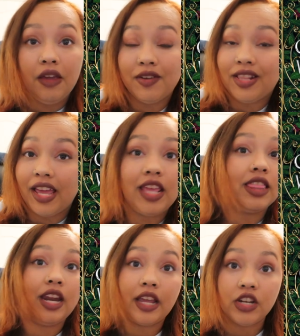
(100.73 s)
If I like
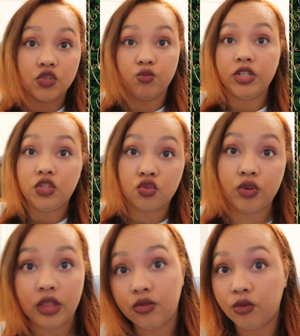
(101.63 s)
it, then I can just read
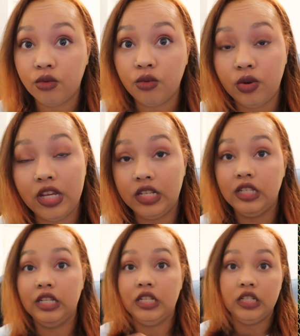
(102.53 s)
straight through
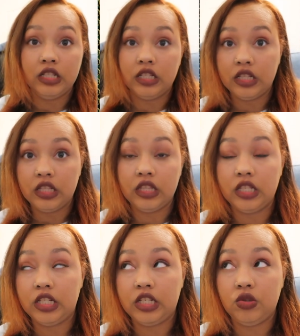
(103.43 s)
in
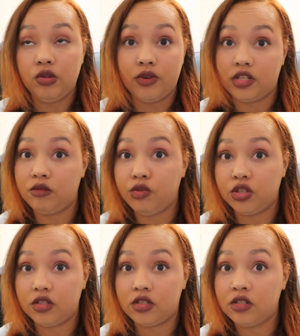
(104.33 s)
to the rest of the
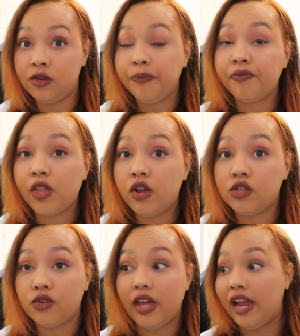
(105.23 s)
books.
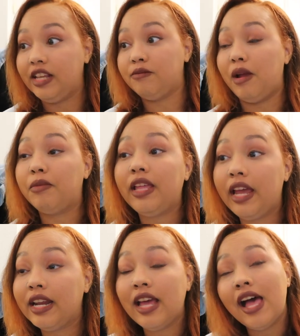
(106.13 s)
So that is my
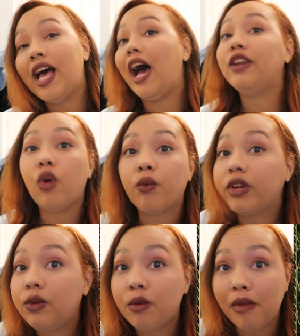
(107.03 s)
plan. I don't
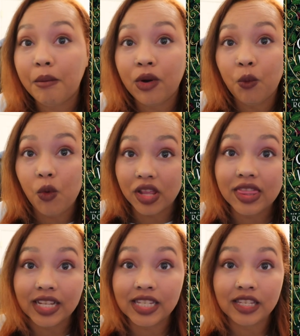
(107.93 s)
really remember what
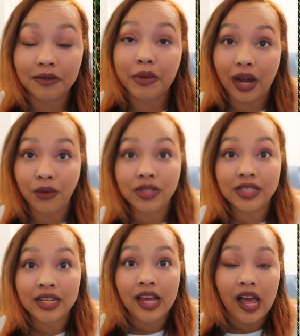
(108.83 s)
this is about,